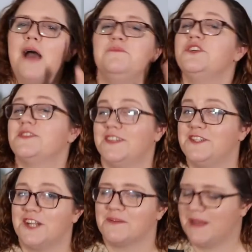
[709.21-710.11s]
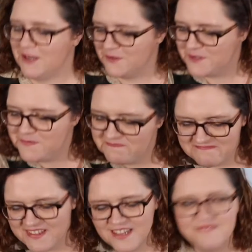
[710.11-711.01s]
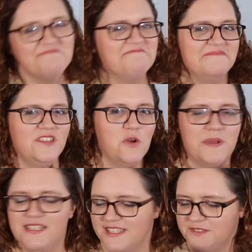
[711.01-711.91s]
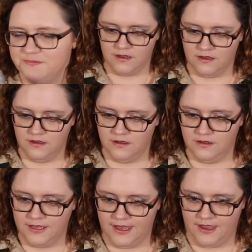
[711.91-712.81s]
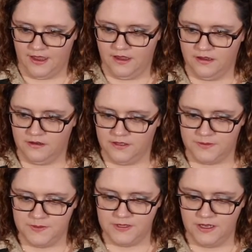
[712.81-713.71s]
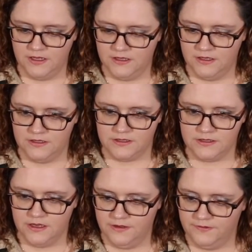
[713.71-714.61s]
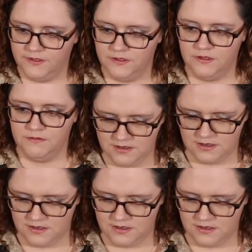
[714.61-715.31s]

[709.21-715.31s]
I'm just gonna check my notes. No big deal. Yeah, Christmas Island, discovered.